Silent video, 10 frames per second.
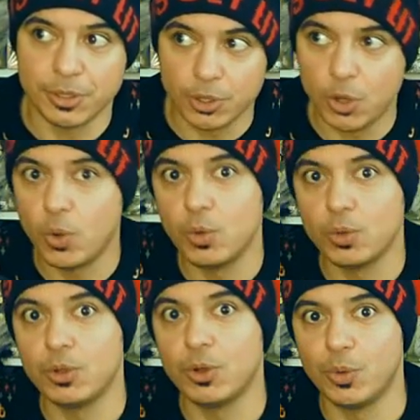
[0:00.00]
the
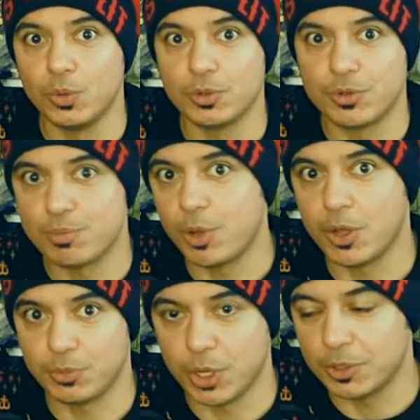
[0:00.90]
whole old
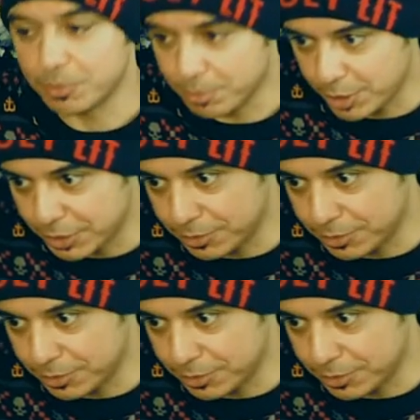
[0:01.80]
Spawn run. But